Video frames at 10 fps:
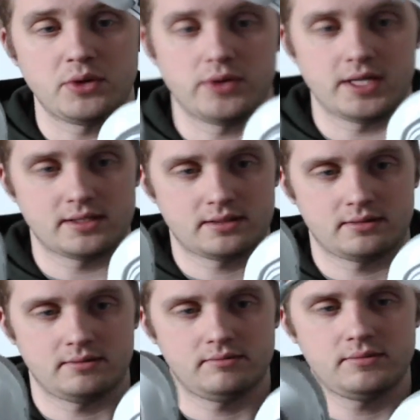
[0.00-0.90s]
The
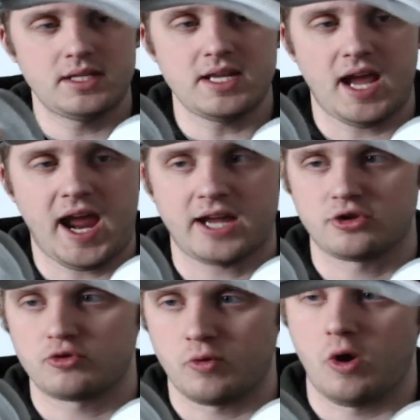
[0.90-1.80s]
beauties.
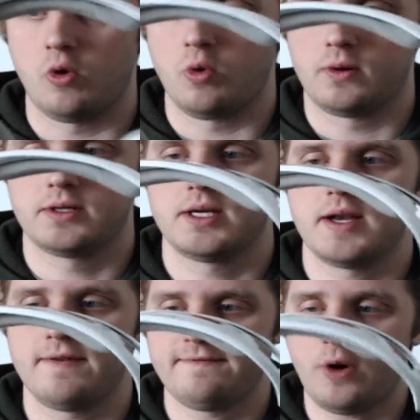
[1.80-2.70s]
The ASTRO
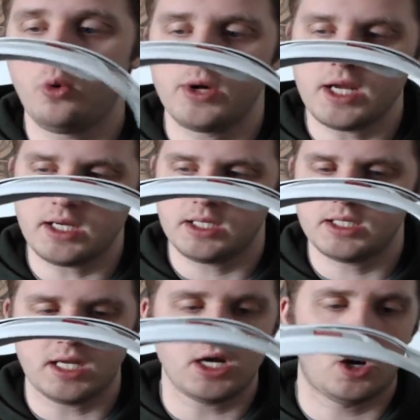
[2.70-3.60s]

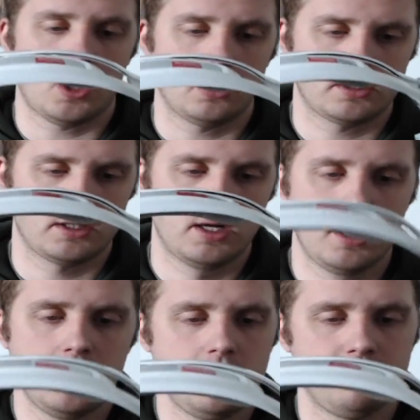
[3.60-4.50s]
A40
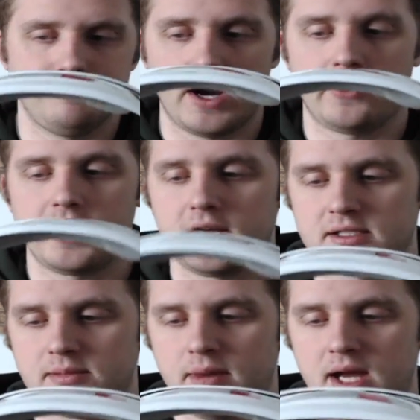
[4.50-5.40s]
TRs.
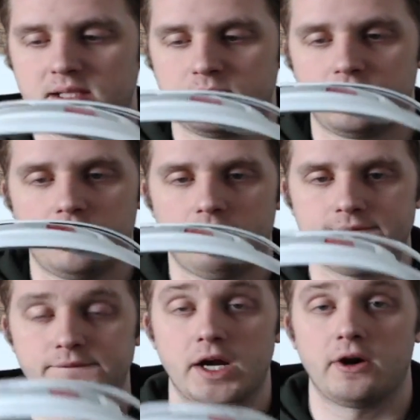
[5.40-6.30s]
Very
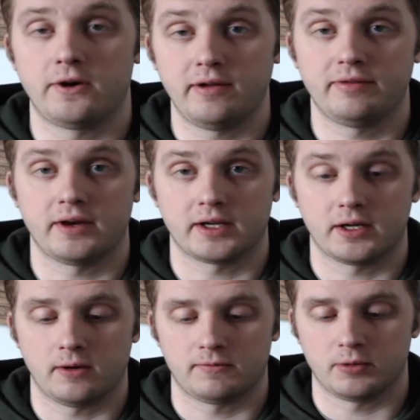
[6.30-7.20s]
customizable, very
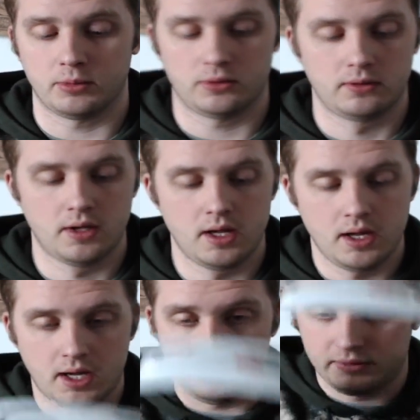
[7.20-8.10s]
fucking comfortable.
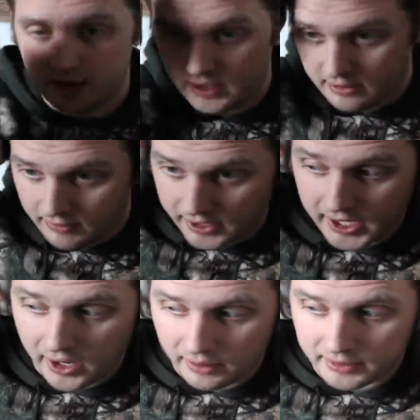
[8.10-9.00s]
I will tell you
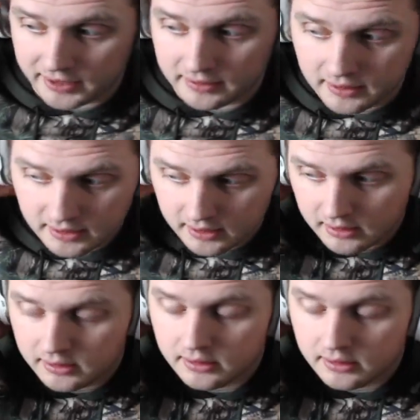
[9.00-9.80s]
that right now. I mean,